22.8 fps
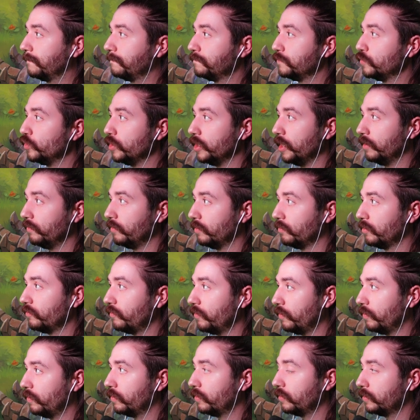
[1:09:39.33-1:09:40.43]
Do they have number
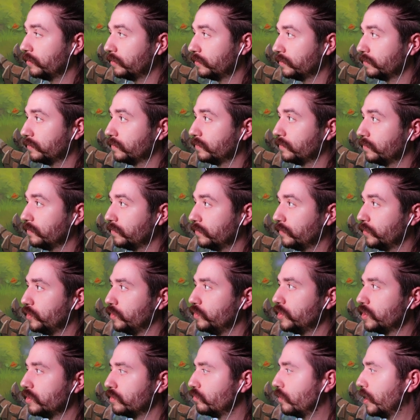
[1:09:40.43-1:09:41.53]
4?
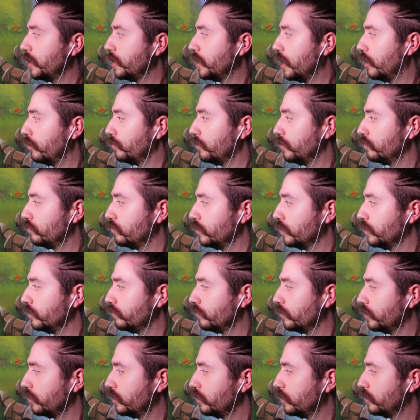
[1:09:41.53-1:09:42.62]
Use it right now. It'd be really
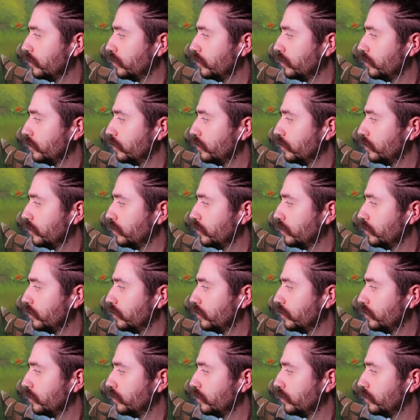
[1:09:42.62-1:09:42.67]
funny.